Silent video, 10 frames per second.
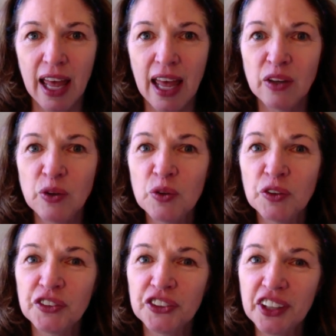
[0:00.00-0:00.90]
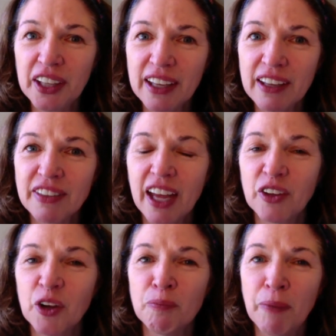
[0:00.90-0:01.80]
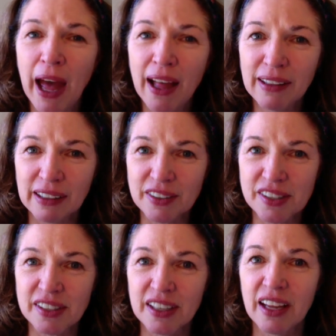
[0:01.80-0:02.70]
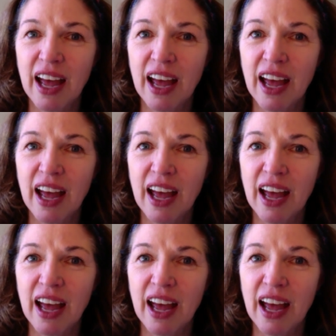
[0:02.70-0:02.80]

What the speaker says: and you will see that your balance